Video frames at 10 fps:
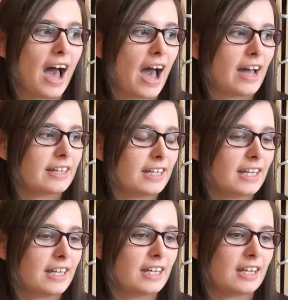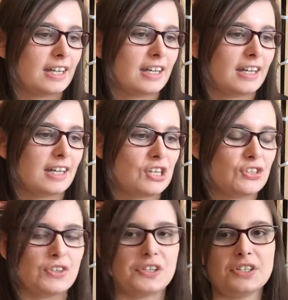and he is
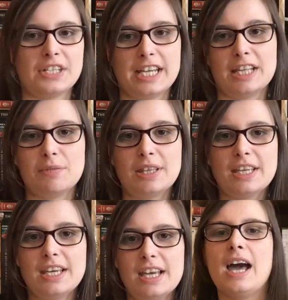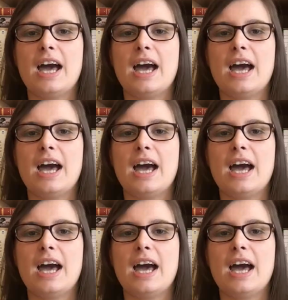just dealing with it.